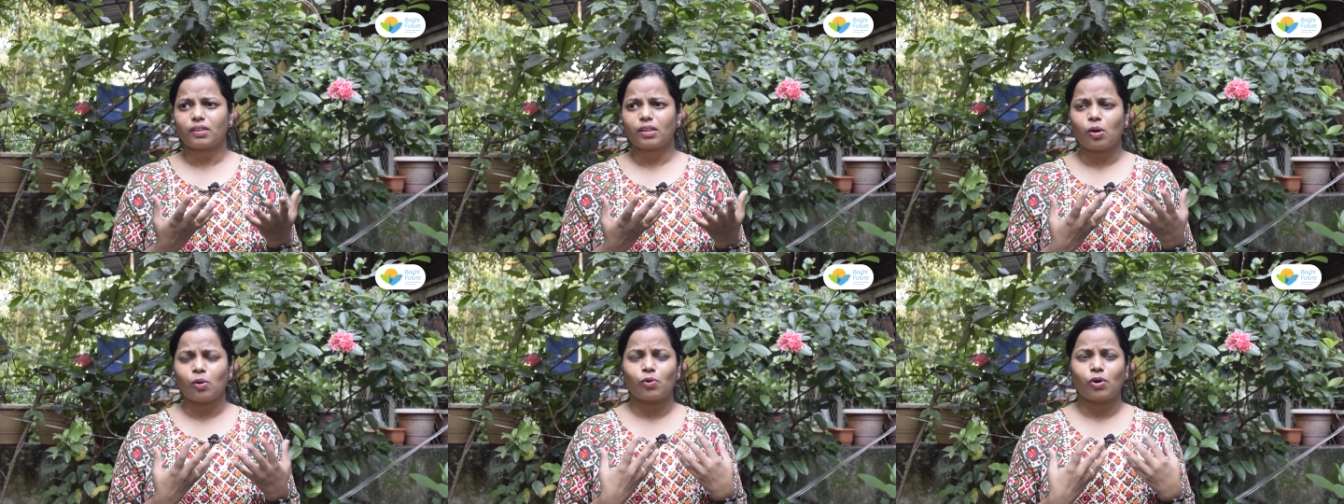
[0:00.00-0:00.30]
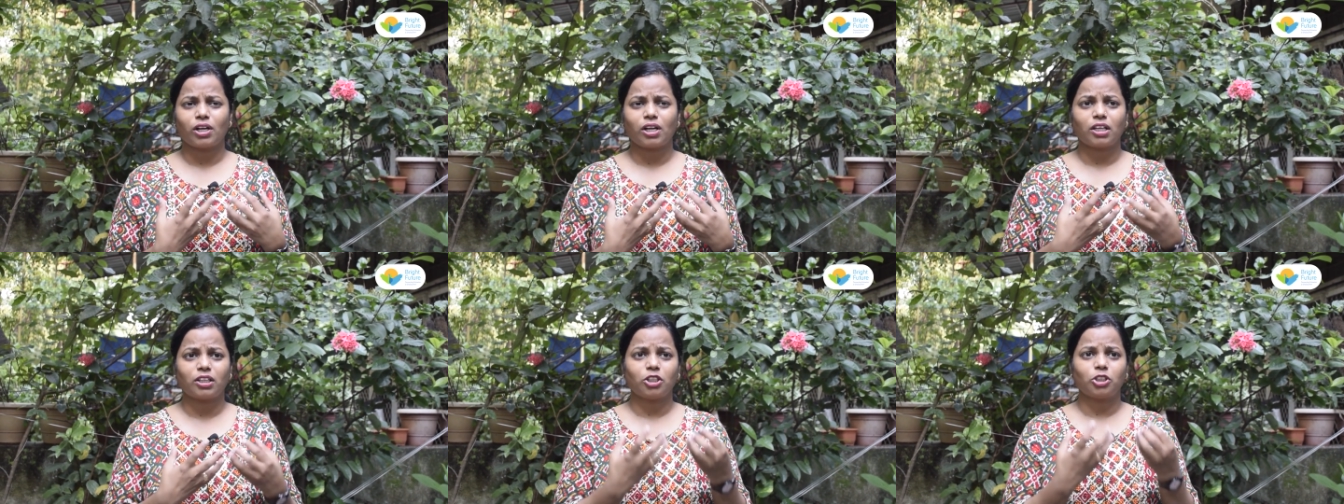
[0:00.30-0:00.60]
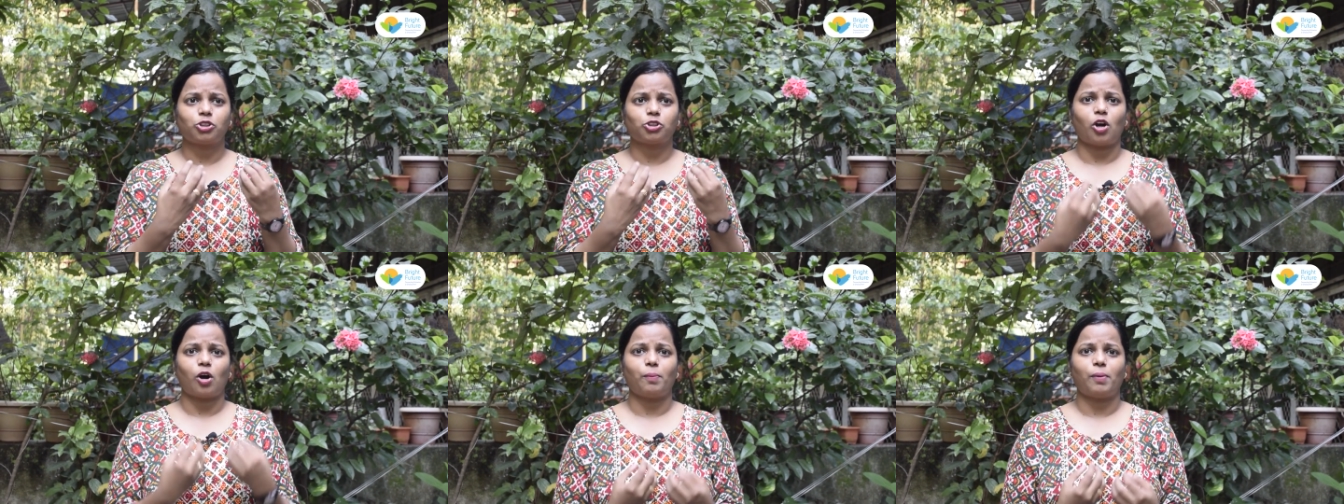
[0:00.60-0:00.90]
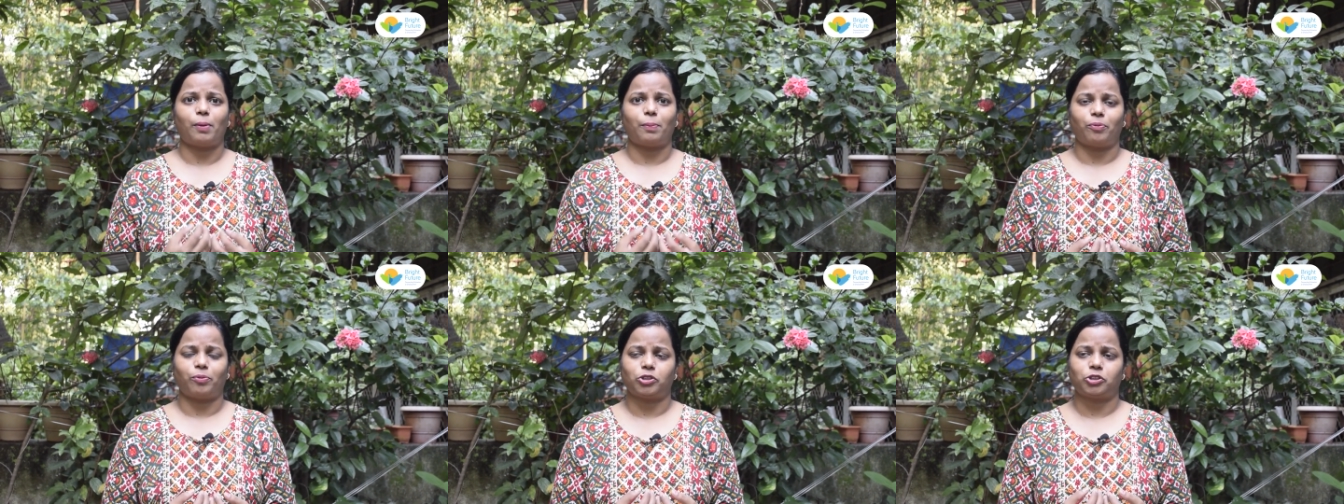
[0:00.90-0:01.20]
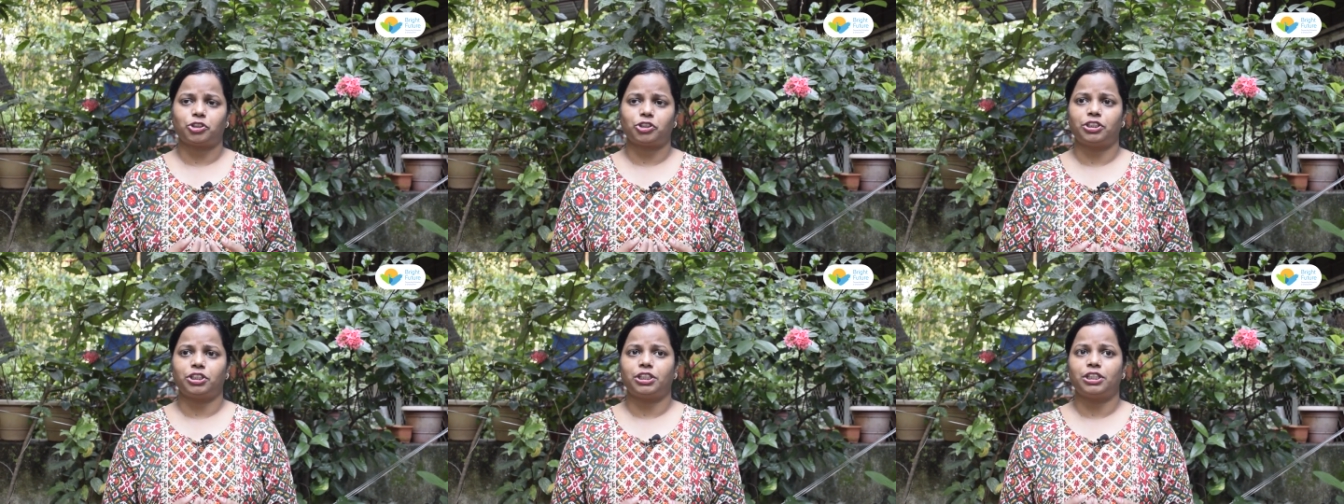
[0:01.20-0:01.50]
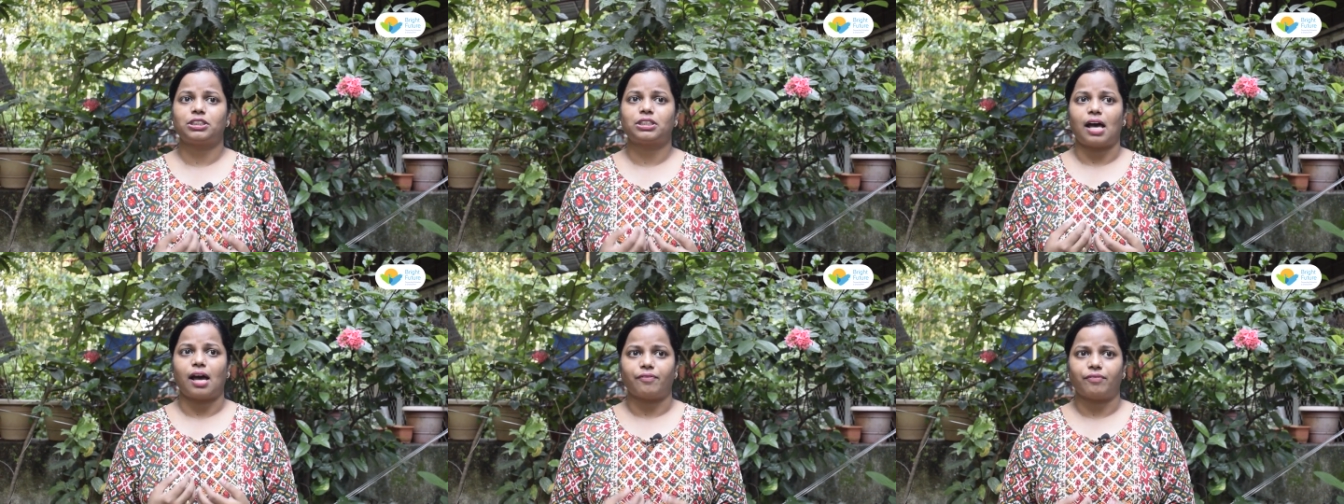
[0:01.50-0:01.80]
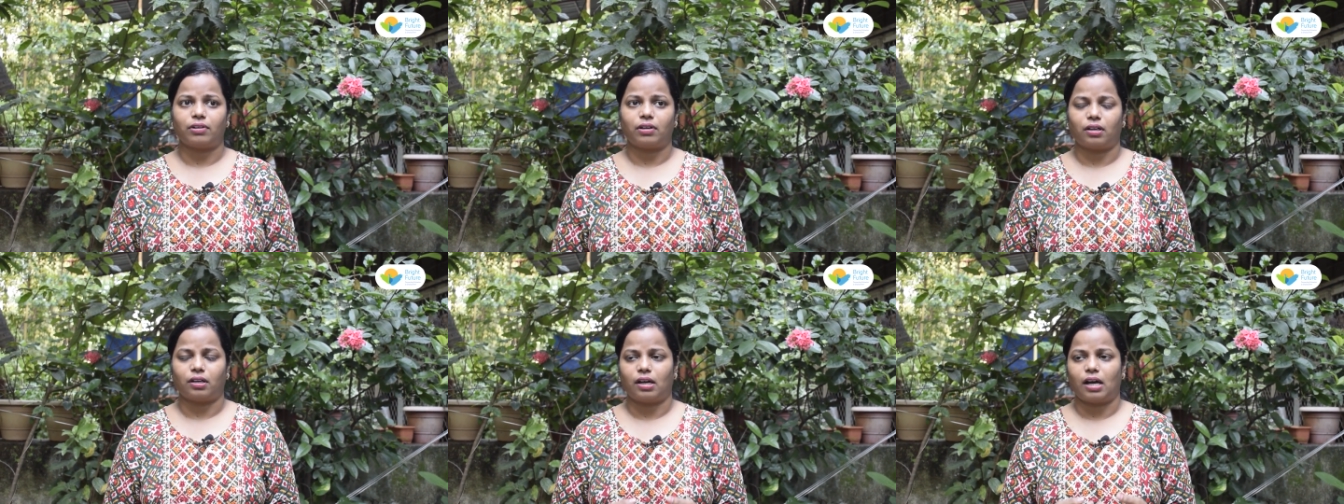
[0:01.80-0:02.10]
what are the job opportunities av
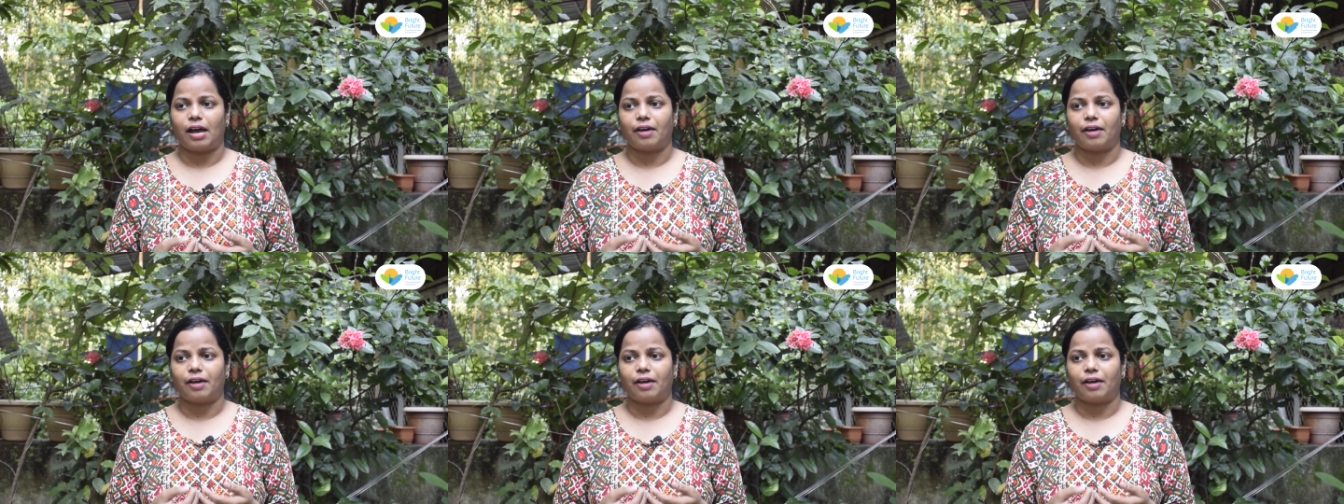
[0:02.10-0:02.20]
uh,